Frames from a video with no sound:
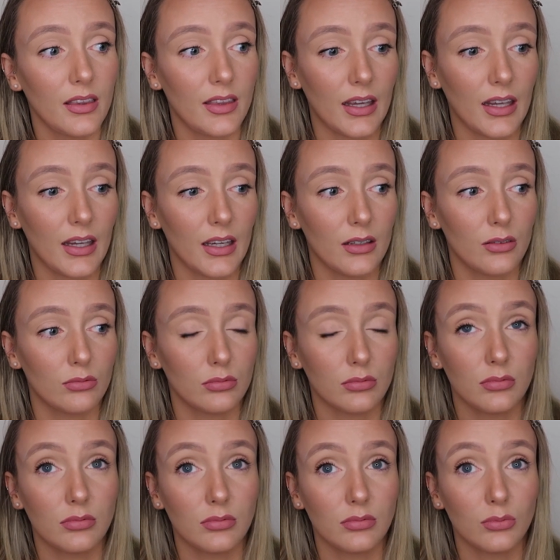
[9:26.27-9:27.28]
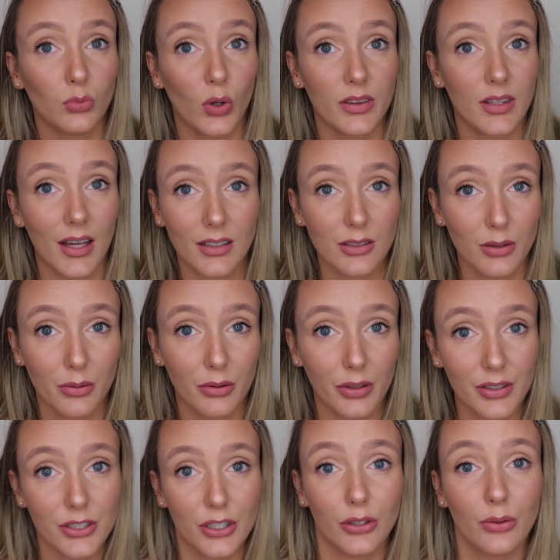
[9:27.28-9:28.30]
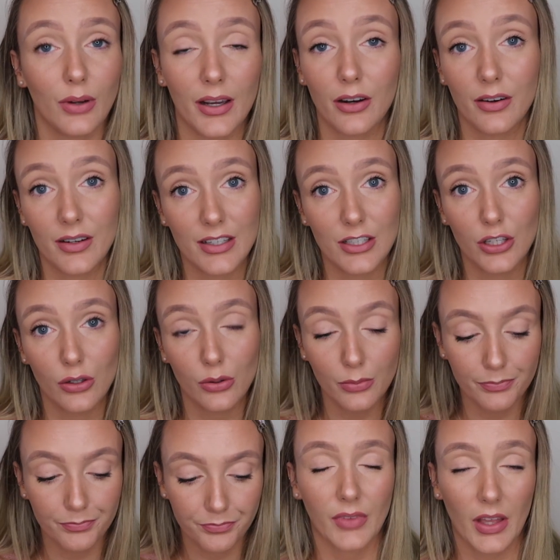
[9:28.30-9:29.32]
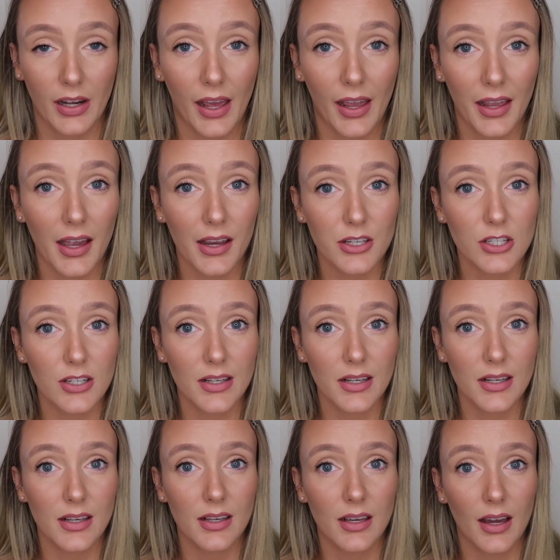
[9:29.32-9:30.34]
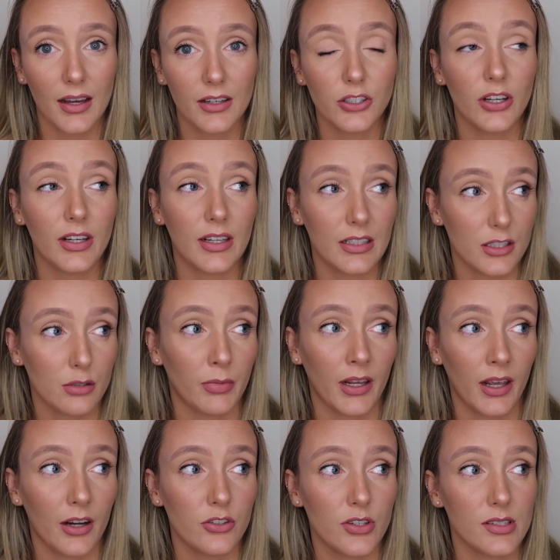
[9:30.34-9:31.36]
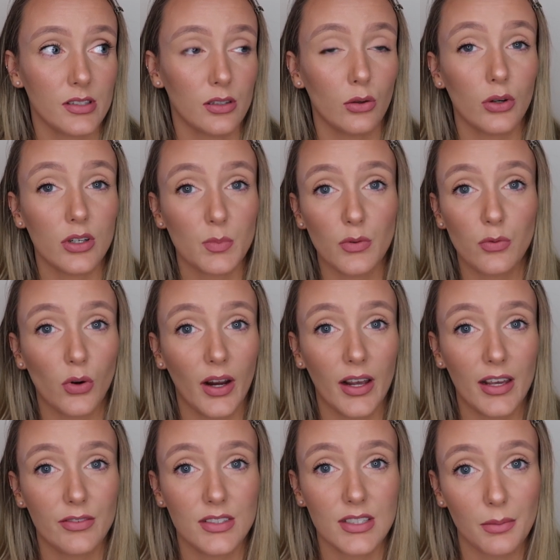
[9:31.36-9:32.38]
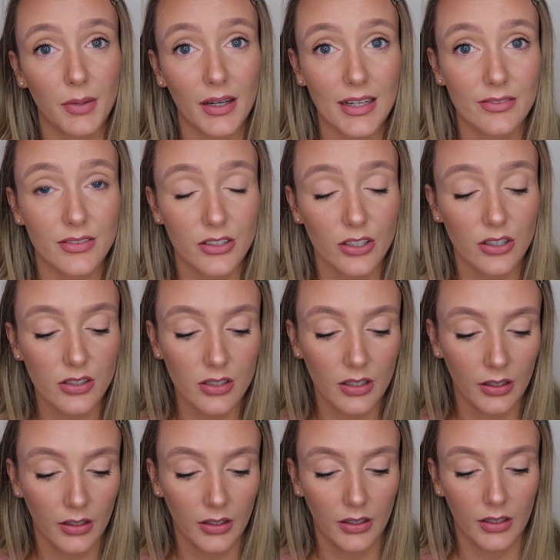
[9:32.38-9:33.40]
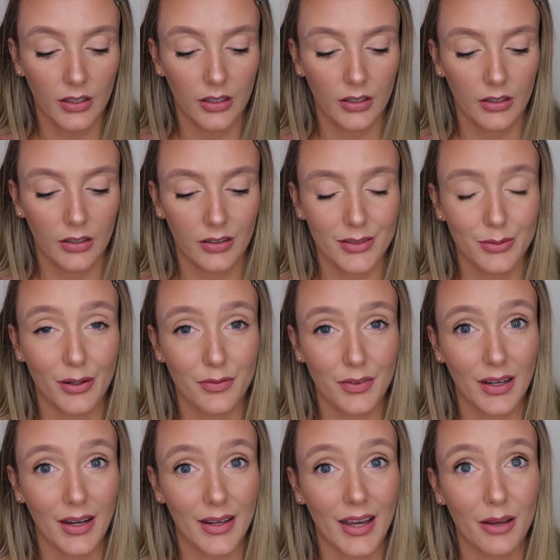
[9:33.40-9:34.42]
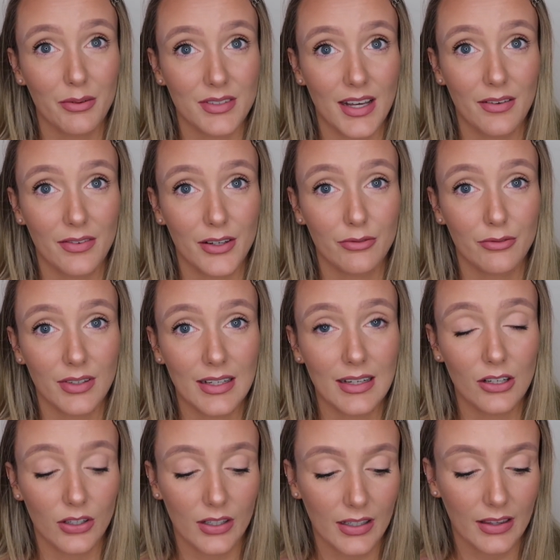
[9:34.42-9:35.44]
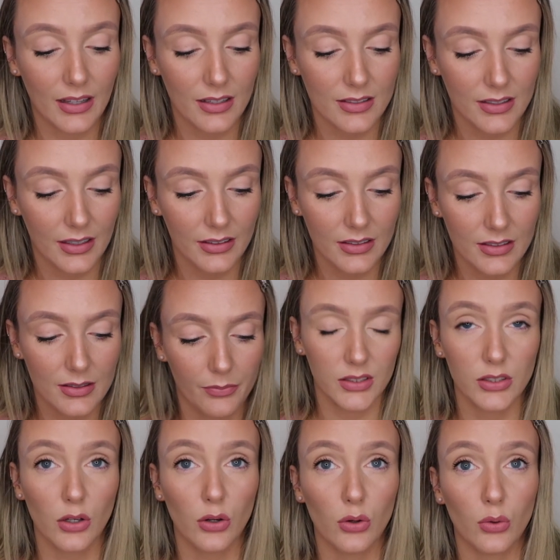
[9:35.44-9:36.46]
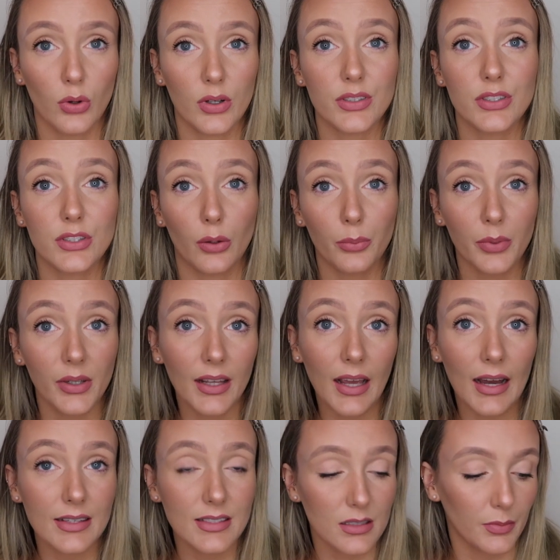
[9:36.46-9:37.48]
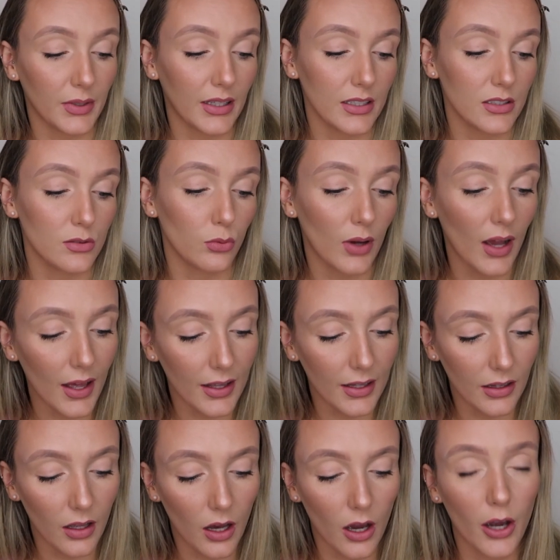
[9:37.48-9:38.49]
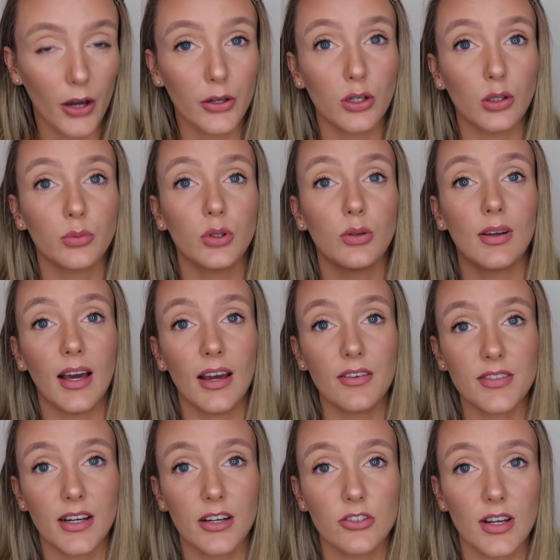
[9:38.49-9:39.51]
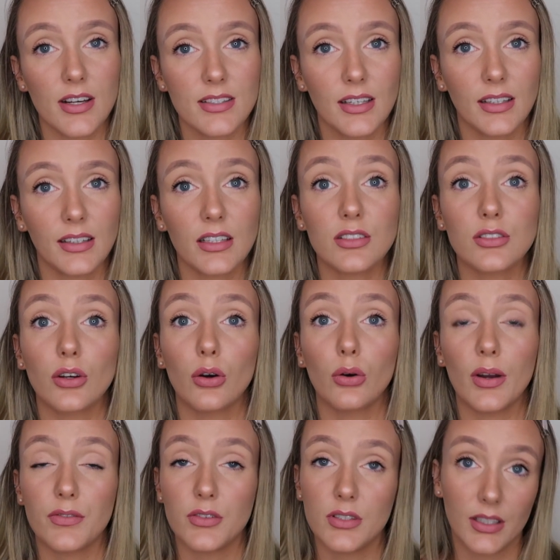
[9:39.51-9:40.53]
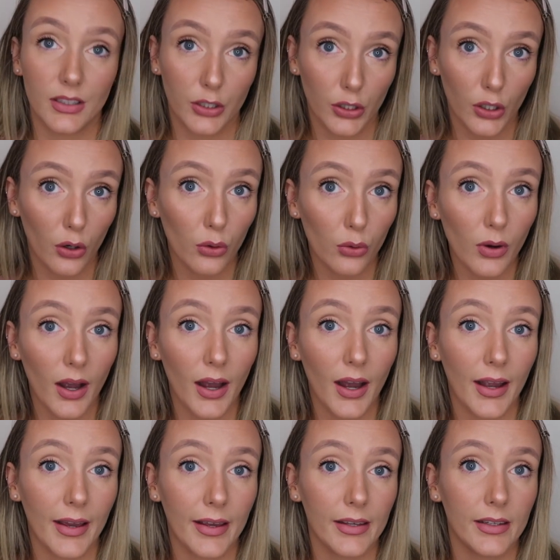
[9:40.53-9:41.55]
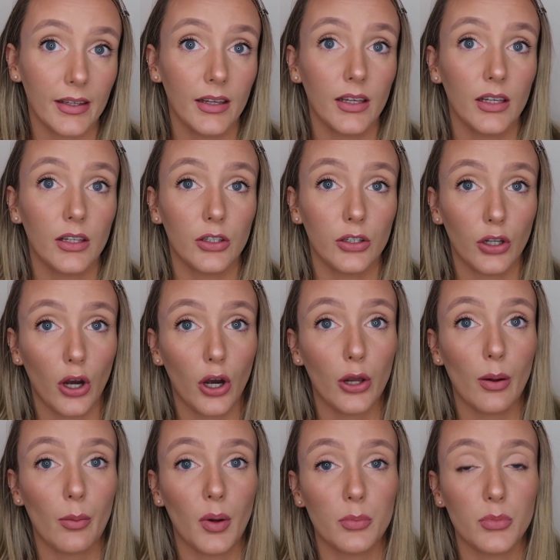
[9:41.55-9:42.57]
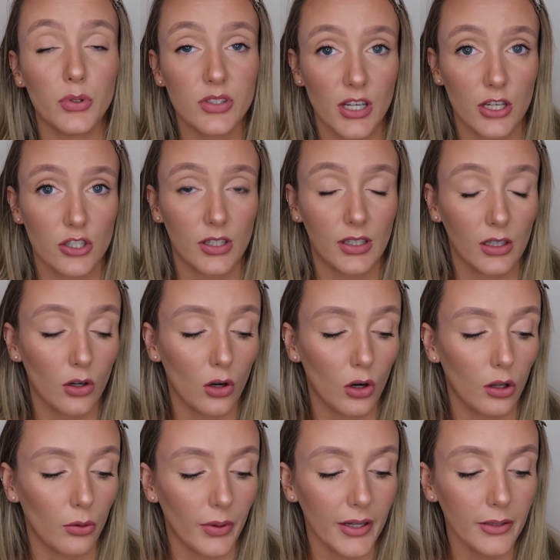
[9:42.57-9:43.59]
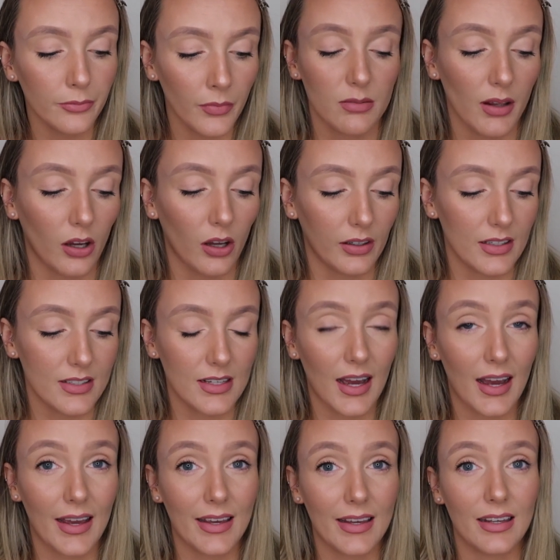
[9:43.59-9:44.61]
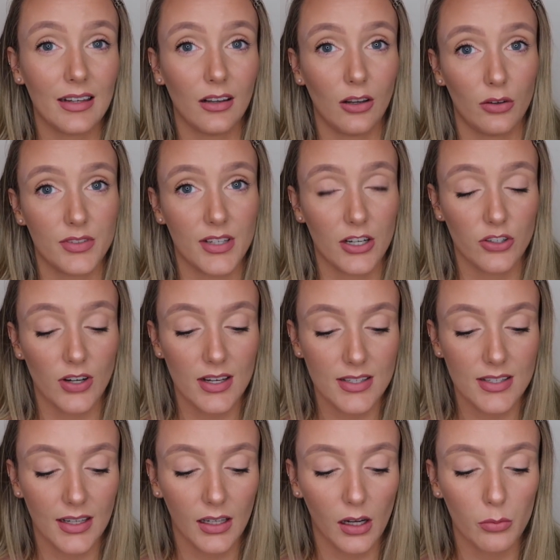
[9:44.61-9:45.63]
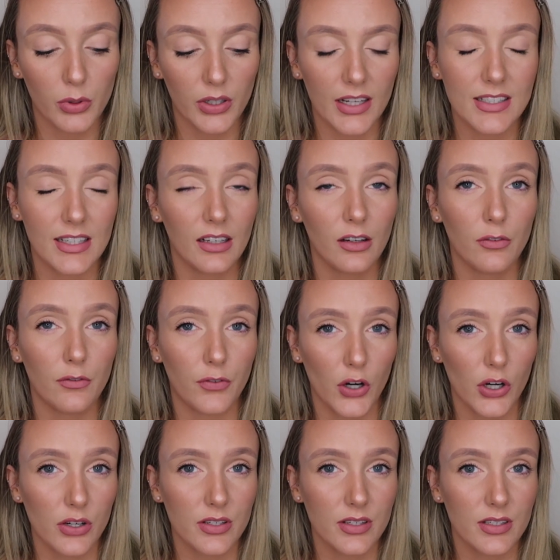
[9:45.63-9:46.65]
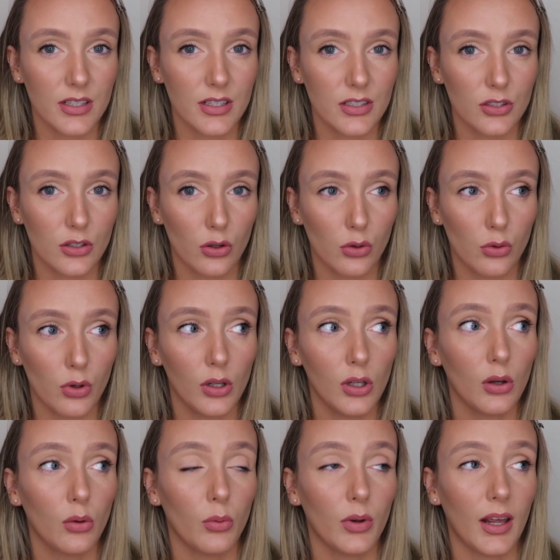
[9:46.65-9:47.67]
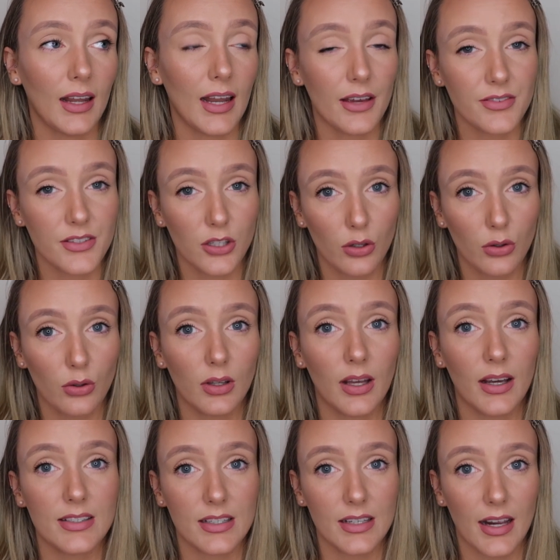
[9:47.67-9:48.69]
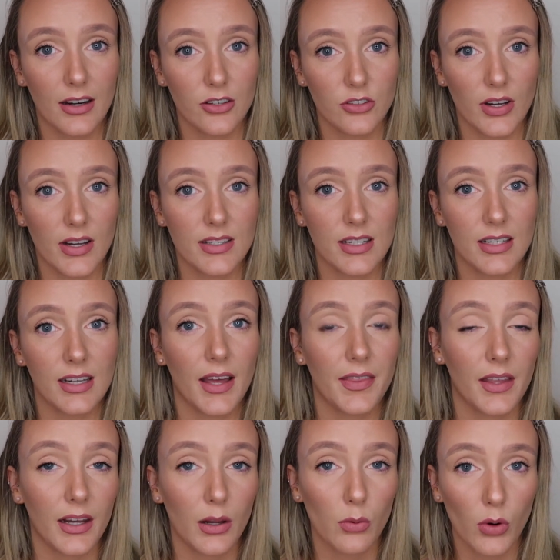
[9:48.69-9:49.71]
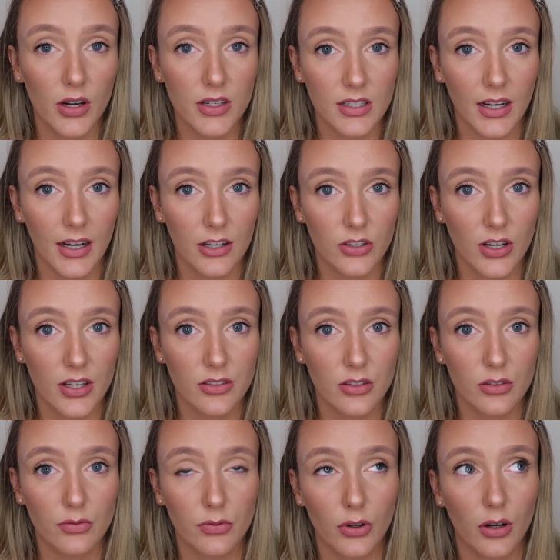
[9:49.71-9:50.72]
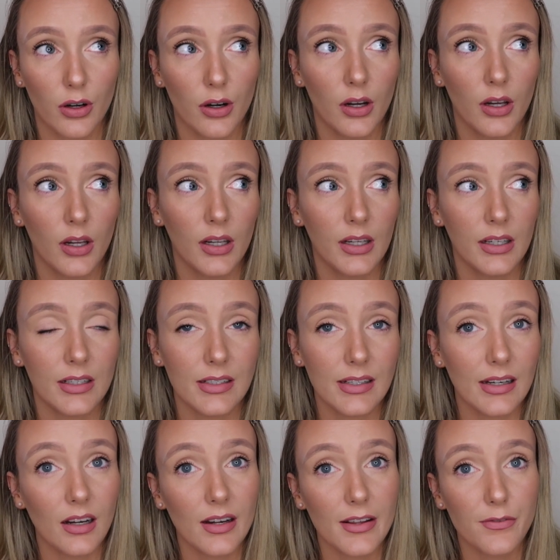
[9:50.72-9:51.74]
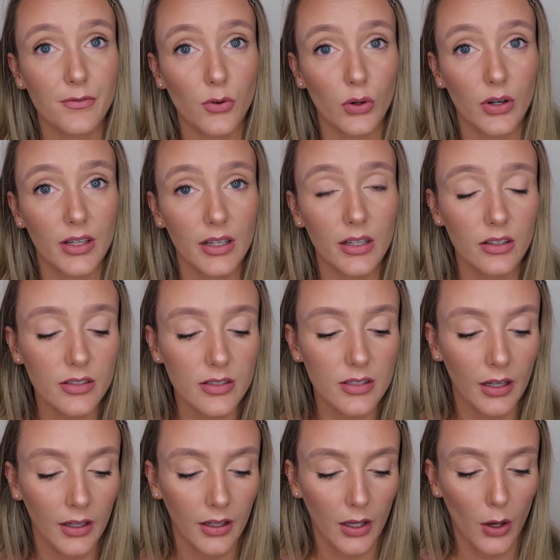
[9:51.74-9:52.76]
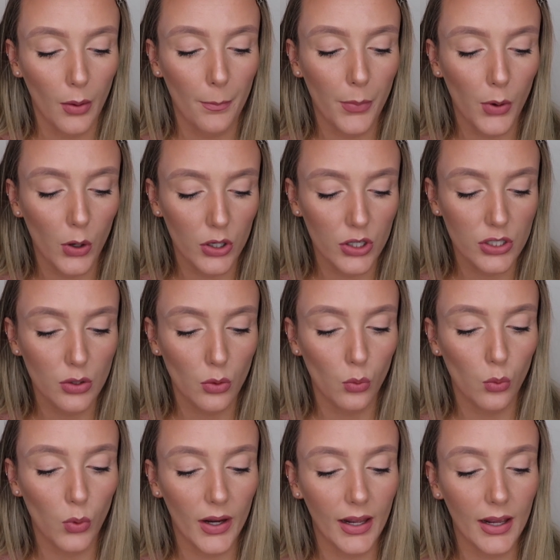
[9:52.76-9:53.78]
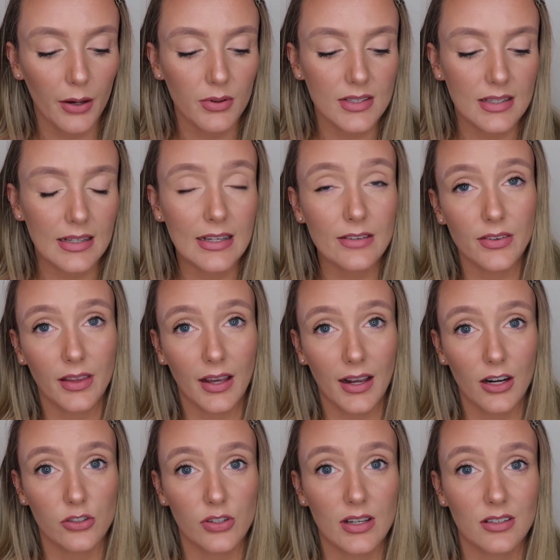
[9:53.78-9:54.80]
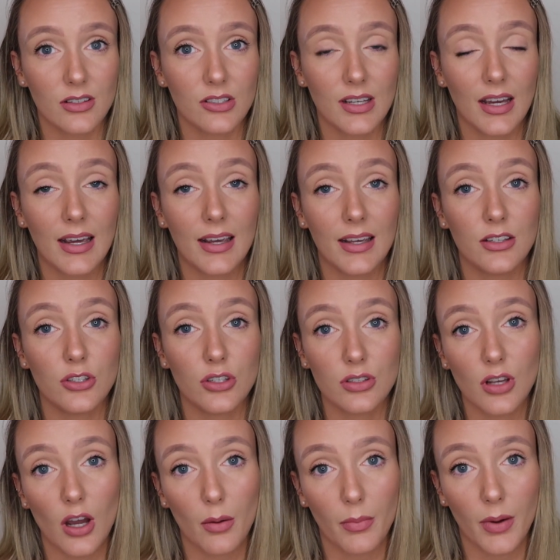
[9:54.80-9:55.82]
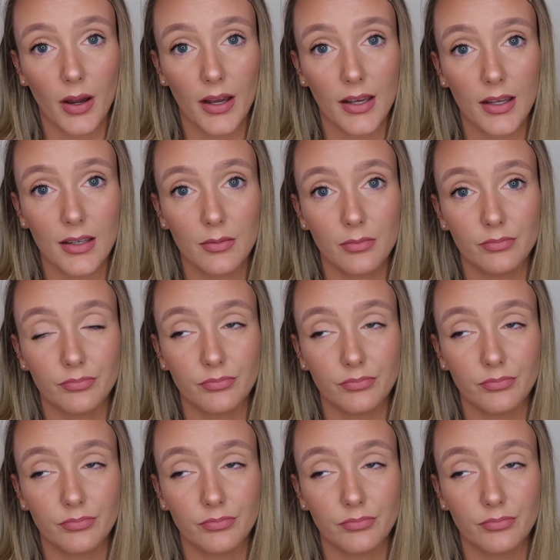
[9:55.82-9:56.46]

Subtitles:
thinking, what the hell do I want to do? I already knew. And I actually had got into my hairdressing course before I even did my leaving cert. So I feel like I was definitely really lucky in that sense. So somebody asked me as well, how come you left hairdressing? So if you didn't know, I now am a beautician in Galway. To be honest, I loved hairdressing, but I did it first. So when I left school, I did hairdressing, and then I worked in a hairdresser's for nearly 4 years. But when I was leaving the hairdressers, I had just got my